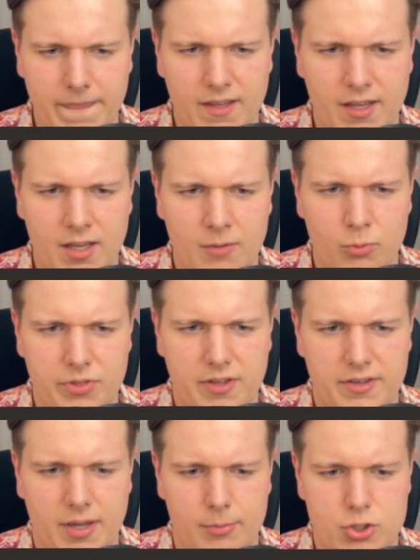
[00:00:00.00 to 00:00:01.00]
with
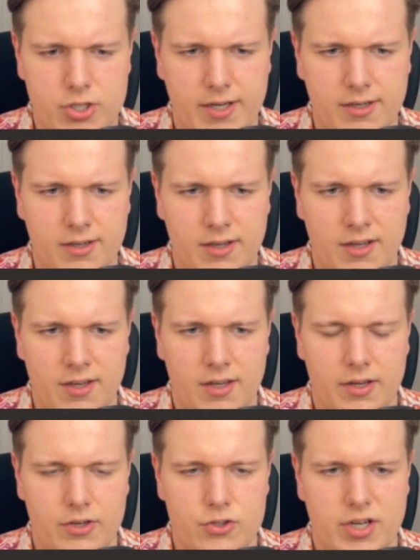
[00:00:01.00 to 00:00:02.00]
double check,
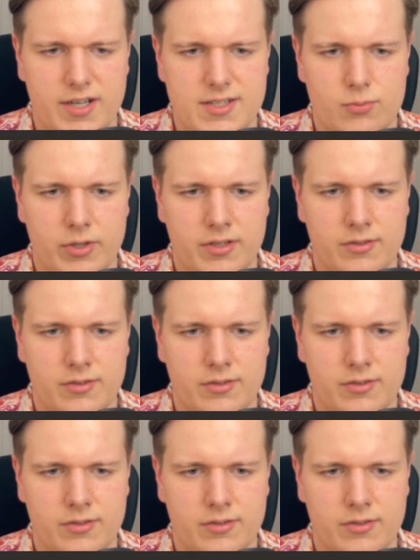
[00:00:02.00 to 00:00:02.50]
Charles went